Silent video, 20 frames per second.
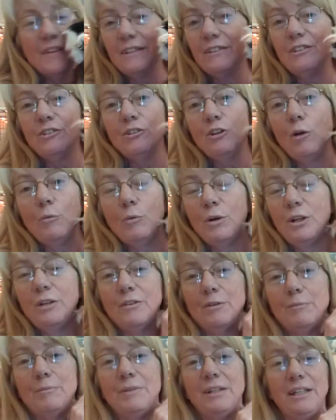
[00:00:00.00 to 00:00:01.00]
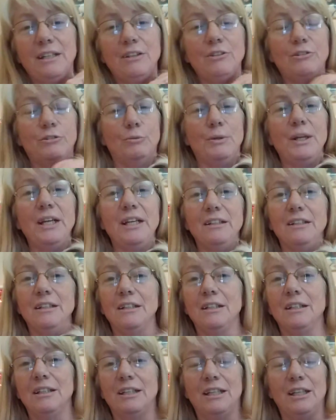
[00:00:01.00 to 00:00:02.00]
is not one of them. He is sweet.
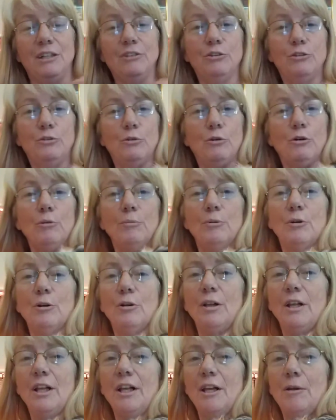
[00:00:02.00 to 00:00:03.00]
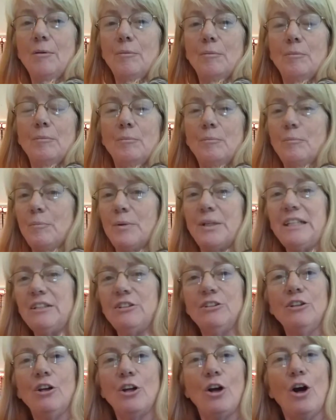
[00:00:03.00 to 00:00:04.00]
He is adorable. But
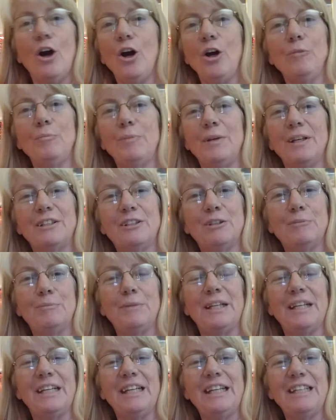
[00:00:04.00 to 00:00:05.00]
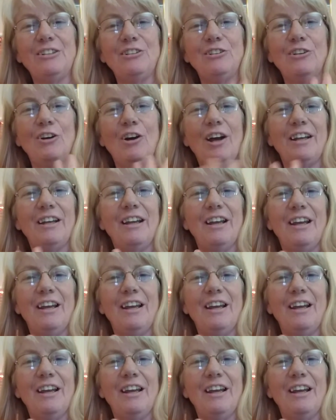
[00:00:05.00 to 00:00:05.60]
he's not a heart pig to me. He's not